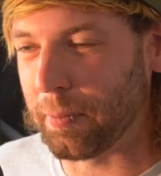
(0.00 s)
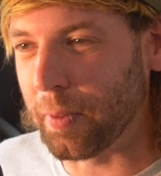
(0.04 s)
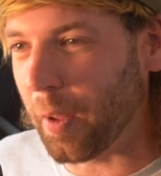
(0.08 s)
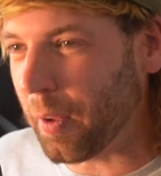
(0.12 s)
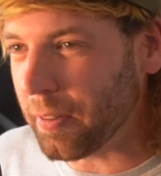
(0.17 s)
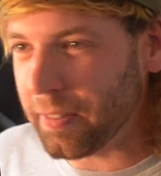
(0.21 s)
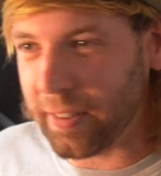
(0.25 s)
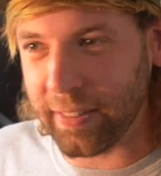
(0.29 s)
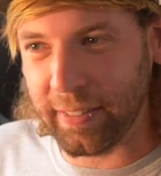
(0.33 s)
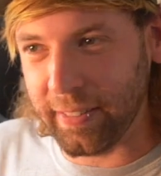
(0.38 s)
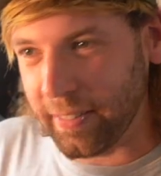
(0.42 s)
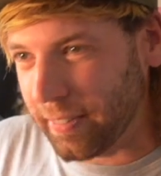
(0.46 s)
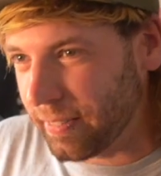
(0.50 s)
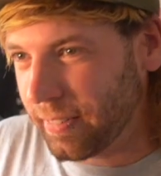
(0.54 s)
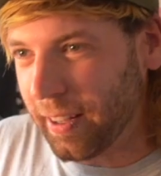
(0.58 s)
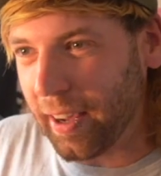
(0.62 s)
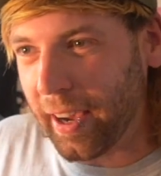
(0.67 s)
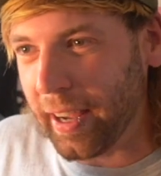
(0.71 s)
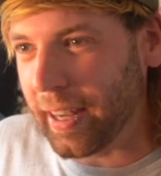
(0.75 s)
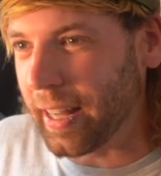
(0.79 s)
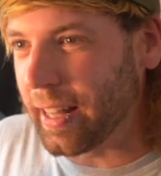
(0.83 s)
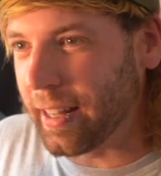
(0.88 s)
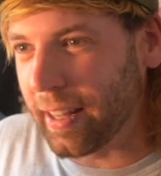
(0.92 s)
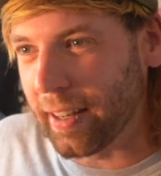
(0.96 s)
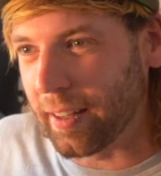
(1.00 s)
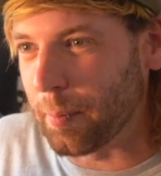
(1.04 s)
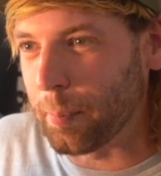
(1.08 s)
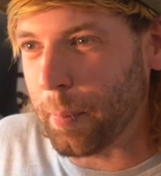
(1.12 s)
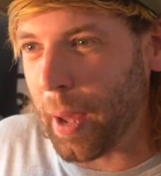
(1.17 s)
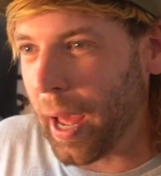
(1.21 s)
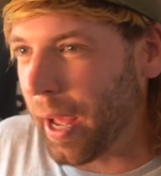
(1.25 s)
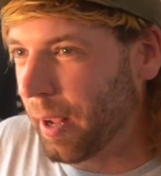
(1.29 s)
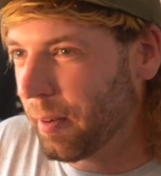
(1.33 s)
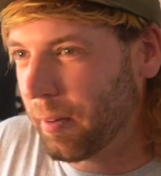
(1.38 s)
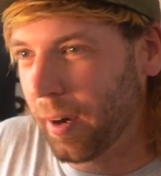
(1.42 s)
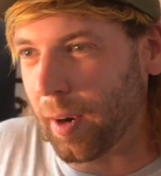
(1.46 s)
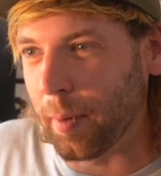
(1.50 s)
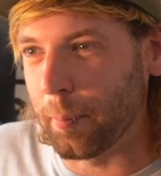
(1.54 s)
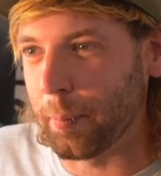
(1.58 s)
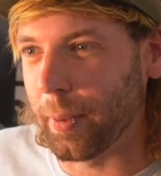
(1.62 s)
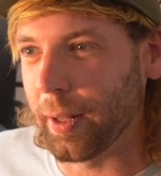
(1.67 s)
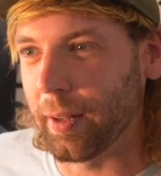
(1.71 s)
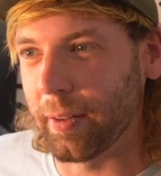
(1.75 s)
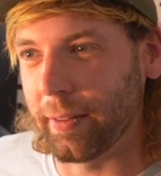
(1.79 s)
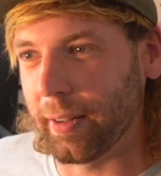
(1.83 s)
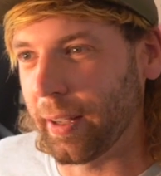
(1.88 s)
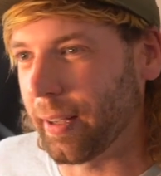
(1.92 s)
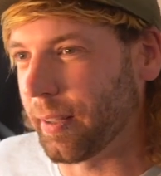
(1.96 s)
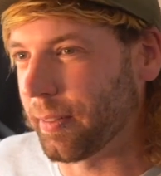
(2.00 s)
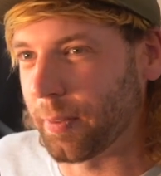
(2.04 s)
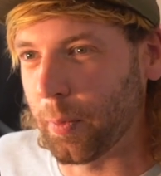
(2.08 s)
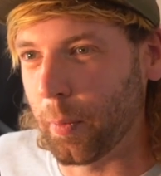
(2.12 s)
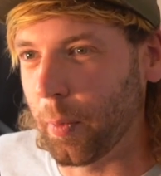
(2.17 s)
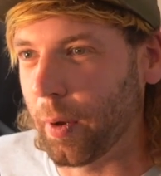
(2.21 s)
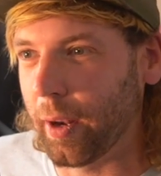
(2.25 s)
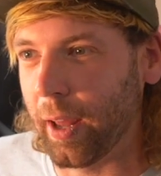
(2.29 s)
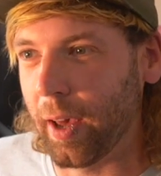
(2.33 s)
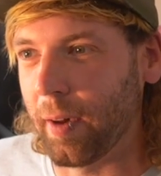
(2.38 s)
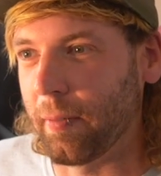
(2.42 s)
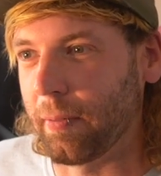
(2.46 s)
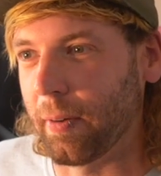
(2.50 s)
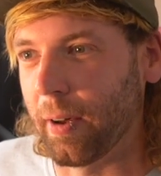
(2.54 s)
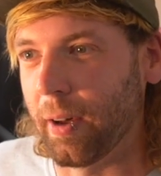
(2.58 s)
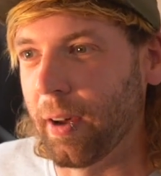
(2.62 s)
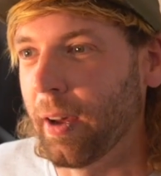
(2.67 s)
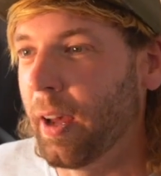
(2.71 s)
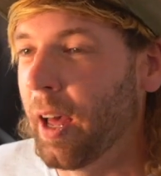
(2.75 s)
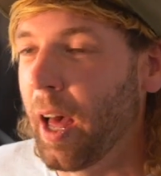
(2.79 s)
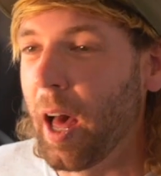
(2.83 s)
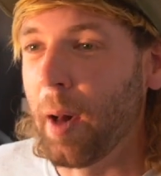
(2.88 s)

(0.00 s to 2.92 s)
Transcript: not just tiny little background buildings or whatever,